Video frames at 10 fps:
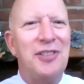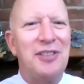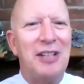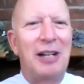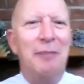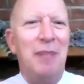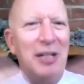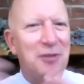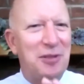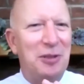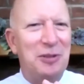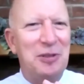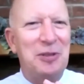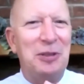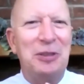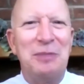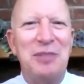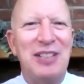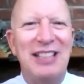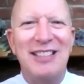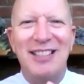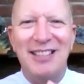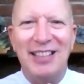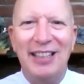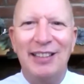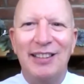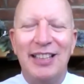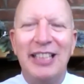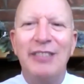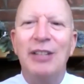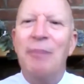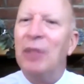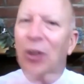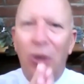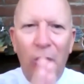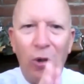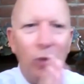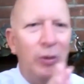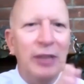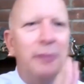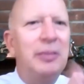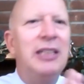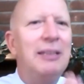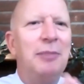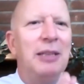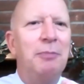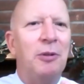about certain circumstances in life, all well-meaning people.